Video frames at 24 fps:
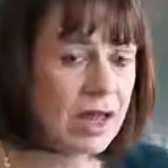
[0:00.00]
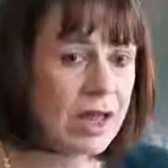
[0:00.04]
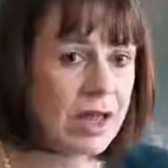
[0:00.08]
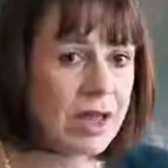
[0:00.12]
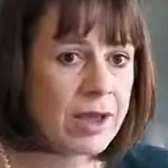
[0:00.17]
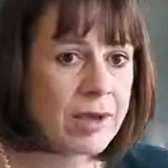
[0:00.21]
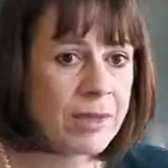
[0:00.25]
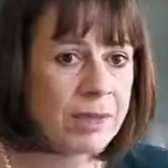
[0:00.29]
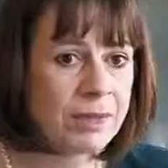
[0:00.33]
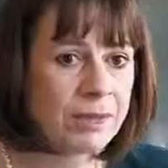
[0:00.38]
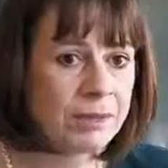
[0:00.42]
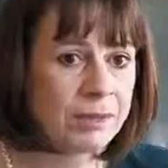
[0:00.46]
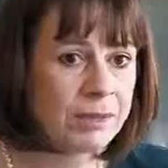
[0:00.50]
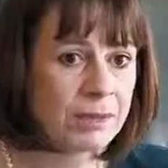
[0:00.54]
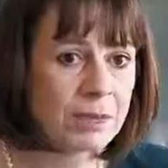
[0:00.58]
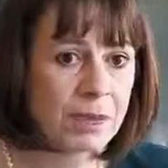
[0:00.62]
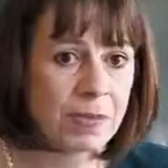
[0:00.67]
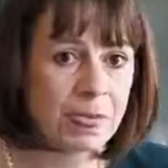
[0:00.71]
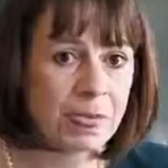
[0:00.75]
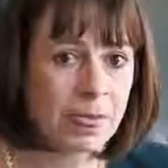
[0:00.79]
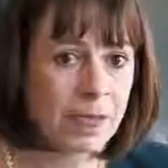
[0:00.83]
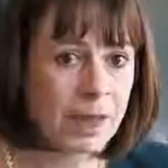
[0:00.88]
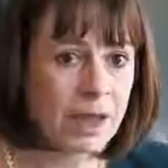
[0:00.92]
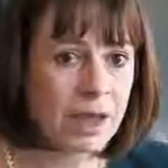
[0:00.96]

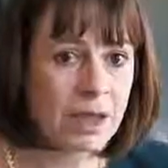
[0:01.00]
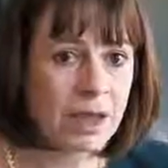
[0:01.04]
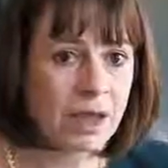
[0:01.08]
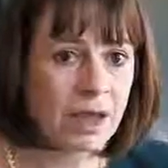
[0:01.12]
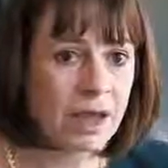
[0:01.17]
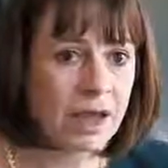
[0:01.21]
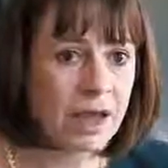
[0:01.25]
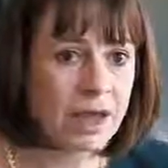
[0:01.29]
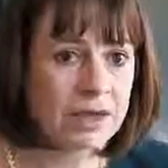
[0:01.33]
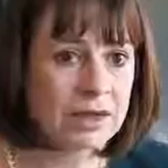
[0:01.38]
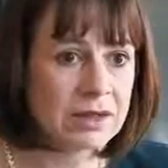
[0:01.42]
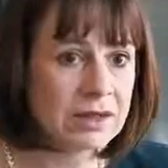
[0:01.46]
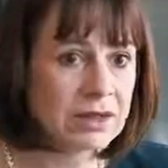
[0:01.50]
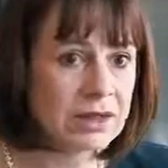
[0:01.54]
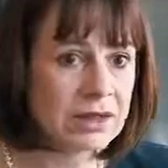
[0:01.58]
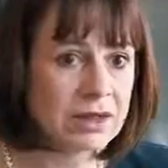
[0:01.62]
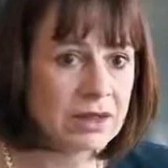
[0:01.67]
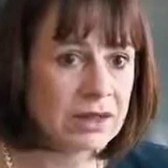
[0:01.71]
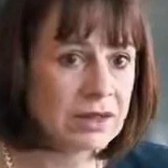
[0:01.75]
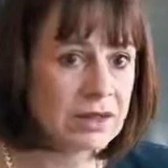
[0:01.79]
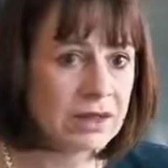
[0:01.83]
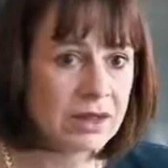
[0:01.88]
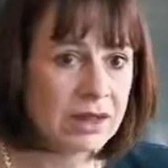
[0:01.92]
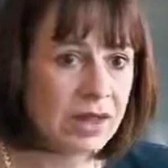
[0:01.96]
And
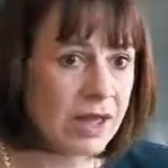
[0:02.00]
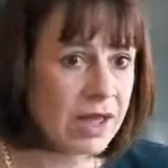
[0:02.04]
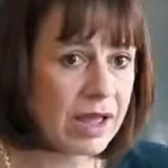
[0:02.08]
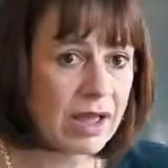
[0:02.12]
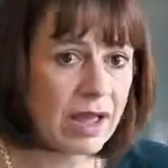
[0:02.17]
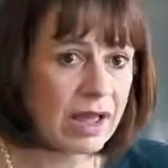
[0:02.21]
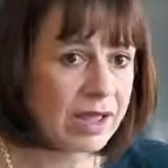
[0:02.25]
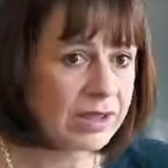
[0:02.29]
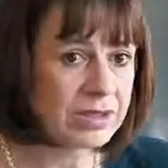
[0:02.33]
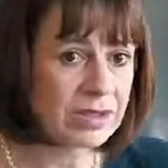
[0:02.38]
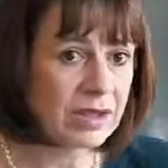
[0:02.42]
yeah,